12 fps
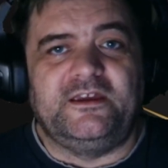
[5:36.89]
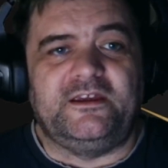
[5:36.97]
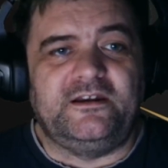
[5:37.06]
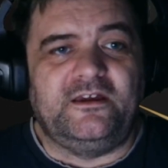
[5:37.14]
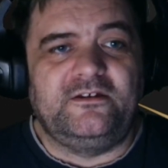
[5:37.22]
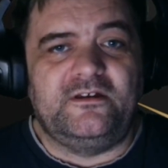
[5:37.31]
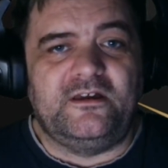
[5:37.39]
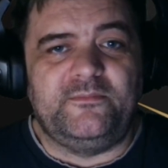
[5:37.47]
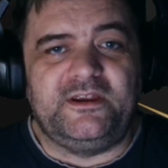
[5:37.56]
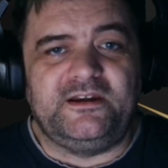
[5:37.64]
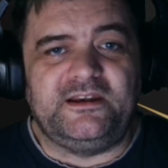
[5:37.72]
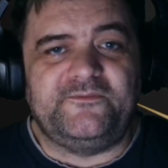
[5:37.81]
You know, I
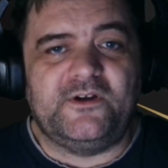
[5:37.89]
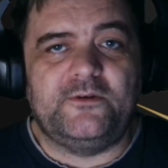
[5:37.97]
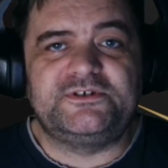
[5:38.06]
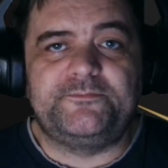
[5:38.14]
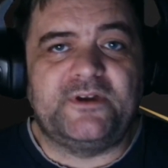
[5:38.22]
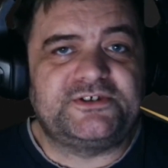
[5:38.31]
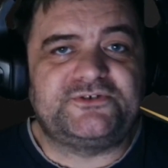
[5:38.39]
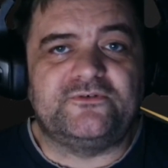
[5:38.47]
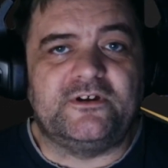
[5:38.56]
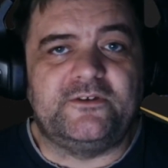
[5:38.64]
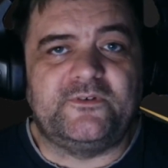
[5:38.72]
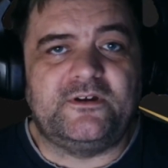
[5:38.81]
mean, if I was a bus
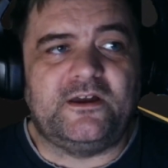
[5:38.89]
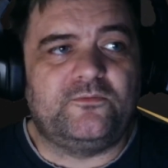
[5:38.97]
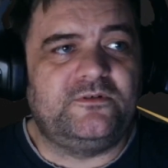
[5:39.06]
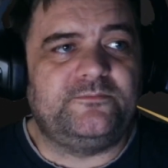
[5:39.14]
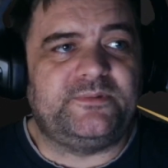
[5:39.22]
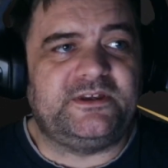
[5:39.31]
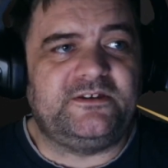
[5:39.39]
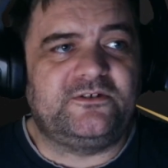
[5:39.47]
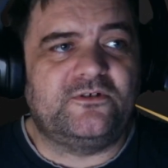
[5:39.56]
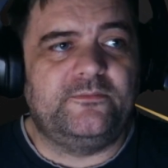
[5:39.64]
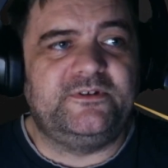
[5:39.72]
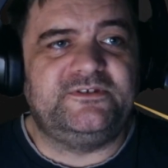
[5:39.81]
driver, I wouldn't be
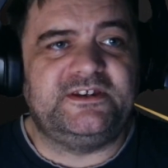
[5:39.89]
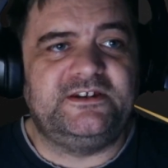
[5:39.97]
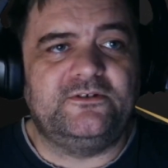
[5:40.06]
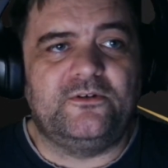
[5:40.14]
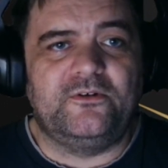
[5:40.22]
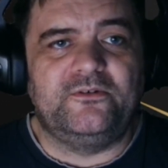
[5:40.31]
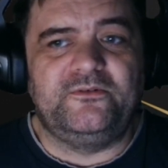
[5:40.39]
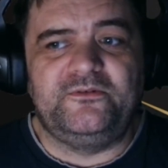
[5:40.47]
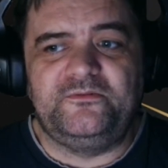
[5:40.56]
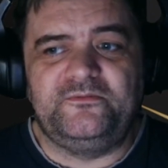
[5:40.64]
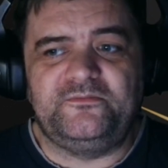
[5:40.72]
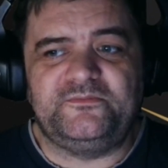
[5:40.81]
commenting
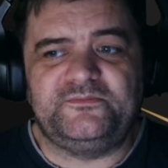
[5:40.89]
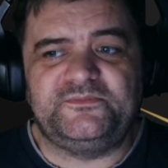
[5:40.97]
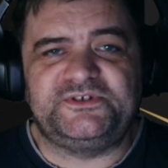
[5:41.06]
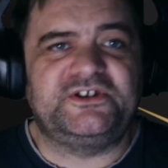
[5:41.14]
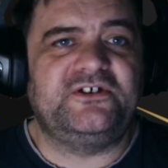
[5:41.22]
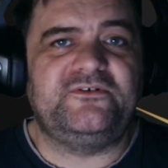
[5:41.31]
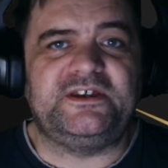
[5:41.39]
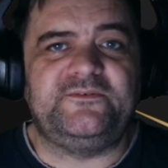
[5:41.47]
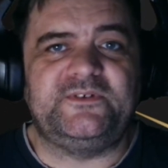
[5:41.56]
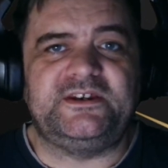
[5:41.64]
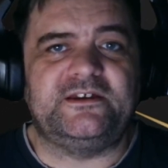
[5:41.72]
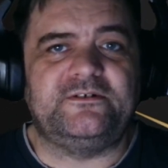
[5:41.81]
on security
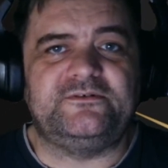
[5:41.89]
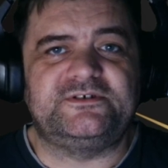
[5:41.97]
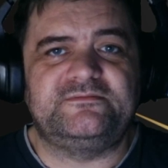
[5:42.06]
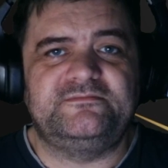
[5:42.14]
videos.